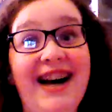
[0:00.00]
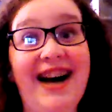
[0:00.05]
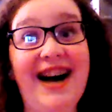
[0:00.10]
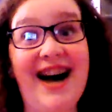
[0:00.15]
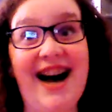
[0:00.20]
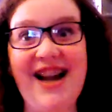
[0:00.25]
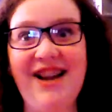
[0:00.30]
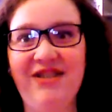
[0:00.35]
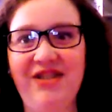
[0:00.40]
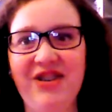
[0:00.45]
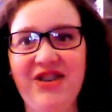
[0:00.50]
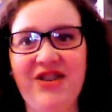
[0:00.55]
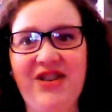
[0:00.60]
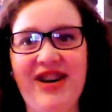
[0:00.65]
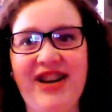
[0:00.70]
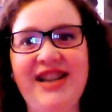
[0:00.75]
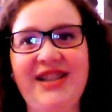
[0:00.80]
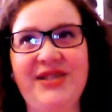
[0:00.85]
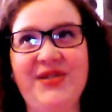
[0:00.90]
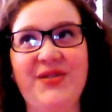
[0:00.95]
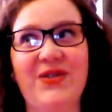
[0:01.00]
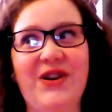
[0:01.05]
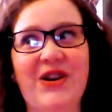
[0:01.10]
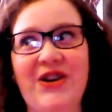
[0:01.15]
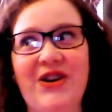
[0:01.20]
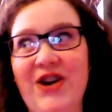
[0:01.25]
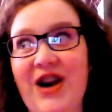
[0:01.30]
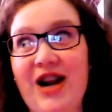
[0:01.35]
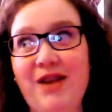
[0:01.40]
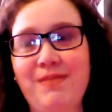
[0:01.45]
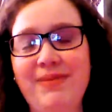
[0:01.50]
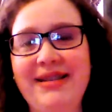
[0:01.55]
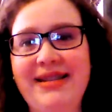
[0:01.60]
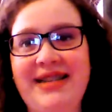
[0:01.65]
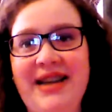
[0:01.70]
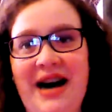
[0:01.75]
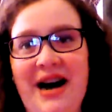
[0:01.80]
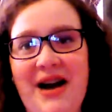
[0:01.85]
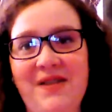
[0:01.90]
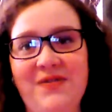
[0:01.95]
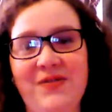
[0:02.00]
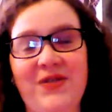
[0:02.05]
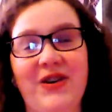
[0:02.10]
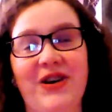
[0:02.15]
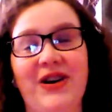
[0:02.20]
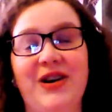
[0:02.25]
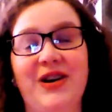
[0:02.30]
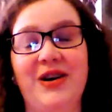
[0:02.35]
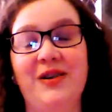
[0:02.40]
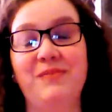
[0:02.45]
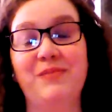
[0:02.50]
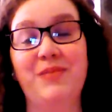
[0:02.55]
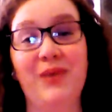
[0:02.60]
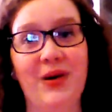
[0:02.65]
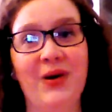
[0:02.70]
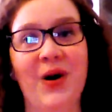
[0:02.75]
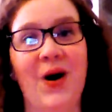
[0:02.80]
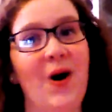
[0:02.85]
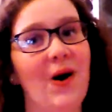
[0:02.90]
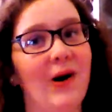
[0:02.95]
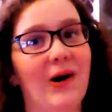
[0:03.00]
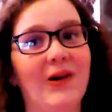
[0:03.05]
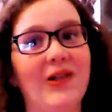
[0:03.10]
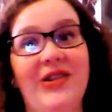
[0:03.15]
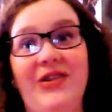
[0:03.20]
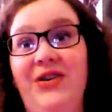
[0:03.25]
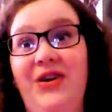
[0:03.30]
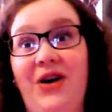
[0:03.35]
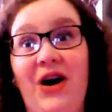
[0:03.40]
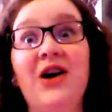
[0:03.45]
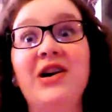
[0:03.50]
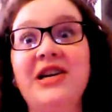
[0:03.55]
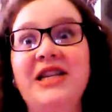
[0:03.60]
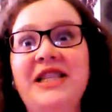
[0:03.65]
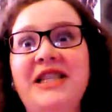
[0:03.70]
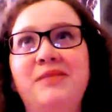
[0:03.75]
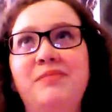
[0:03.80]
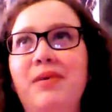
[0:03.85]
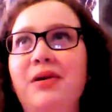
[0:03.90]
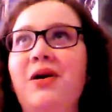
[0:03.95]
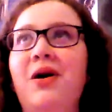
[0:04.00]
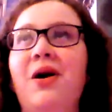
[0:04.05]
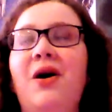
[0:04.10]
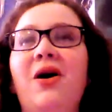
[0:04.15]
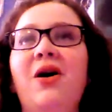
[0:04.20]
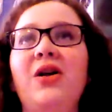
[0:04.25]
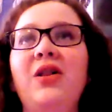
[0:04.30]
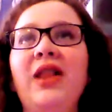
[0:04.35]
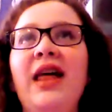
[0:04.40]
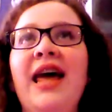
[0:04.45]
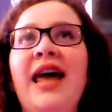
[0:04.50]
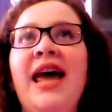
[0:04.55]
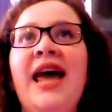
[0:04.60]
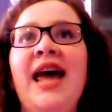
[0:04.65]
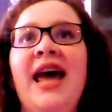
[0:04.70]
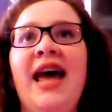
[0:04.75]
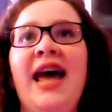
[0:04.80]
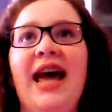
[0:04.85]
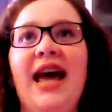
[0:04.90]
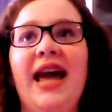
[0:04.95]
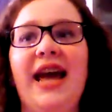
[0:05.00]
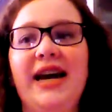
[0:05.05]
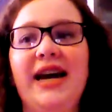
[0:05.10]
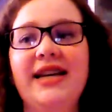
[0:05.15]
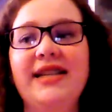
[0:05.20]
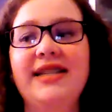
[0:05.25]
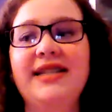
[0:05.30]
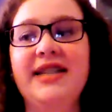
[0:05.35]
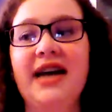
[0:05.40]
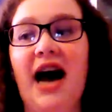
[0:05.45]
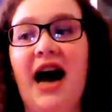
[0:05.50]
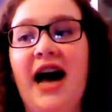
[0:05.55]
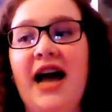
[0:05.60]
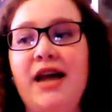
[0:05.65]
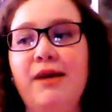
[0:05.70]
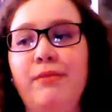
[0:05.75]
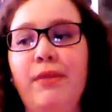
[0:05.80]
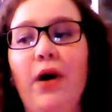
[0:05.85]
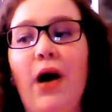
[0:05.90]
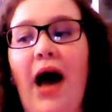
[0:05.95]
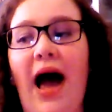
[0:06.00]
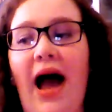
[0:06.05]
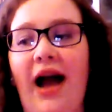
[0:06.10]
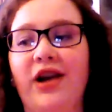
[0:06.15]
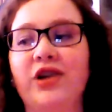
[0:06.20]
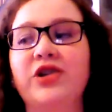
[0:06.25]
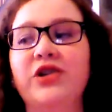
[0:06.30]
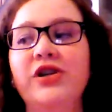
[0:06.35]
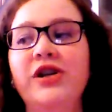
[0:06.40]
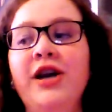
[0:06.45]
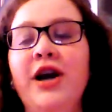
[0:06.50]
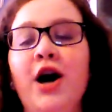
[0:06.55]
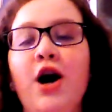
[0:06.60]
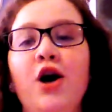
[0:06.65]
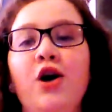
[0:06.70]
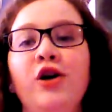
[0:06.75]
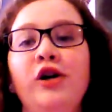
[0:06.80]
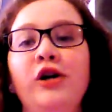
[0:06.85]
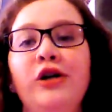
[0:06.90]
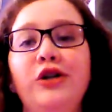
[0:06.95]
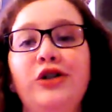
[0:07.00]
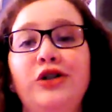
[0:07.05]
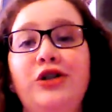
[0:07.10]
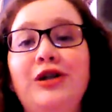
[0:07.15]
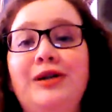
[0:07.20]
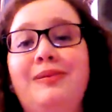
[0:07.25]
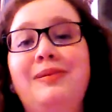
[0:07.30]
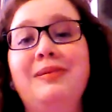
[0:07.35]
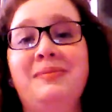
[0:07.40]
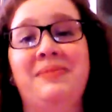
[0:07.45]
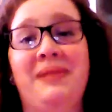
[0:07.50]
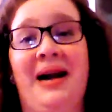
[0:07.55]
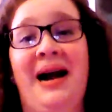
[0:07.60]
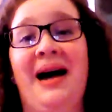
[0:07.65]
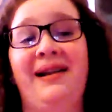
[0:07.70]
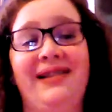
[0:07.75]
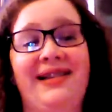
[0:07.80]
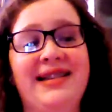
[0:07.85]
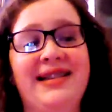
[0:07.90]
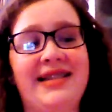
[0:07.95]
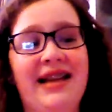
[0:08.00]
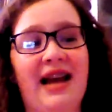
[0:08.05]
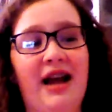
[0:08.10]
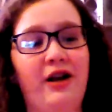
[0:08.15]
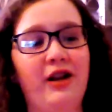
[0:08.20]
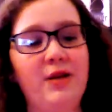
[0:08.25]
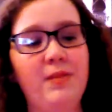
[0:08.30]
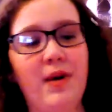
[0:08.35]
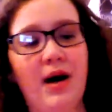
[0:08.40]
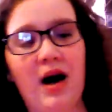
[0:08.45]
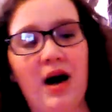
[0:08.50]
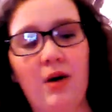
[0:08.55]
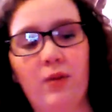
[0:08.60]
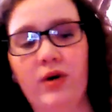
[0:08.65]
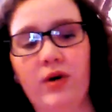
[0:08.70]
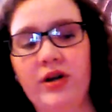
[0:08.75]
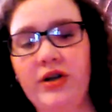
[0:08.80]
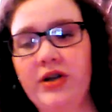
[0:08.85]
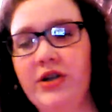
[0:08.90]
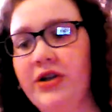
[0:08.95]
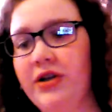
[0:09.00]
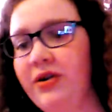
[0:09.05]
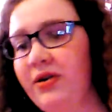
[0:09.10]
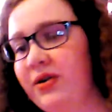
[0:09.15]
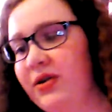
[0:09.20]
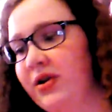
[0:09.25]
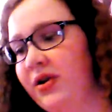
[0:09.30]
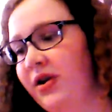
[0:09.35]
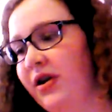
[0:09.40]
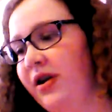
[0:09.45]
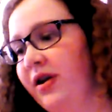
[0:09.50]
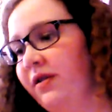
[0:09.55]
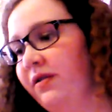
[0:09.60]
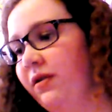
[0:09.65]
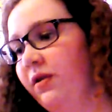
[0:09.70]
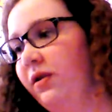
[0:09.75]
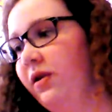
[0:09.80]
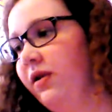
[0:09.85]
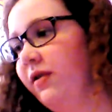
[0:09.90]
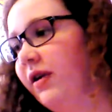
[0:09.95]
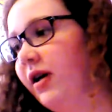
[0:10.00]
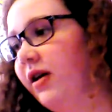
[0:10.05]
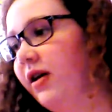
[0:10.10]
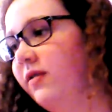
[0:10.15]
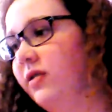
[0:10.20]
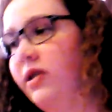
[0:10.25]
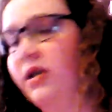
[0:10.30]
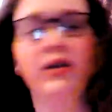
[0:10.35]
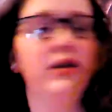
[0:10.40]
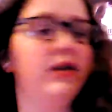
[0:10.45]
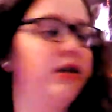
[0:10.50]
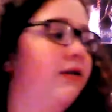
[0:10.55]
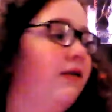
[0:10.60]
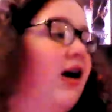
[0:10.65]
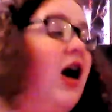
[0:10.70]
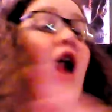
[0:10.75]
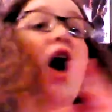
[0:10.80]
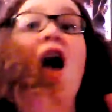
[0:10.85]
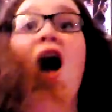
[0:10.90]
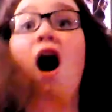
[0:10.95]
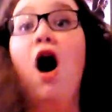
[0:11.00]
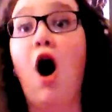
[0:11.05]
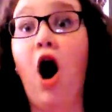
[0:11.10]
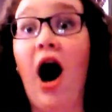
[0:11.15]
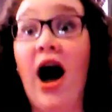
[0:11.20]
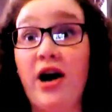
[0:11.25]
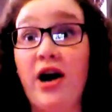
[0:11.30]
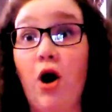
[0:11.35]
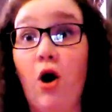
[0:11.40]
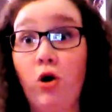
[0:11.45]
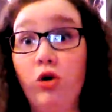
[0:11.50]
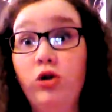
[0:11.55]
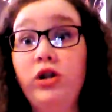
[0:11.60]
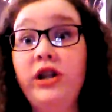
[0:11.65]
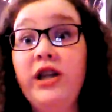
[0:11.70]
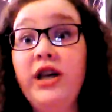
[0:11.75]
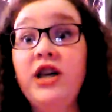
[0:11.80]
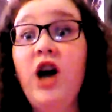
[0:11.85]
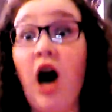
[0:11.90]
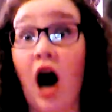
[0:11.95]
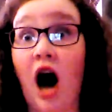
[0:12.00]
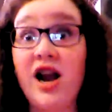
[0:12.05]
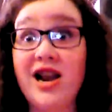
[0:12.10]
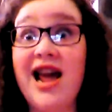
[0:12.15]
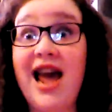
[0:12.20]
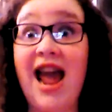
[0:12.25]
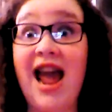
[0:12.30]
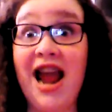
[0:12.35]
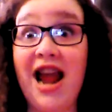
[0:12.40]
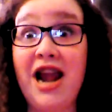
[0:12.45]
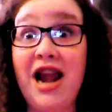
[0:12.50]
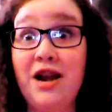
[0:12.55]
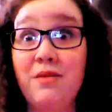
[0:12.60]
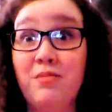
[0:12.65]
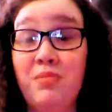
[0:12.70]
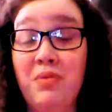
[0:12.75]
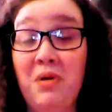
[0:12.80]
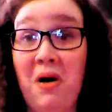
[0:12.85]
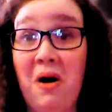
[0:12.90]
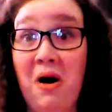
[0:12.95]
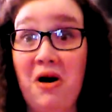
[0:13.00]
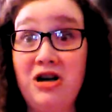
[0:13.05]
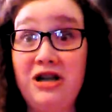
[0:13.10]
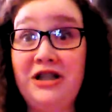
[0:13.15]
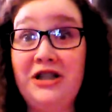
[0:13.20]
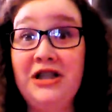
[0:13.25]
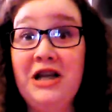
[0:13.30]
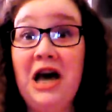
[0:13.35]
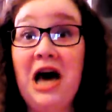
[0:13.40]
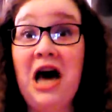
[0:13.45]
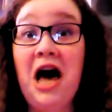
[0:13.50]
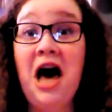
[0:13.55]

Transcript: Hi everyone, it's regrettably time for a book haul, an August book haul, and I am actually super proud because I only bought 1, 2, 3, 4, 5, 6. I only got 8 books.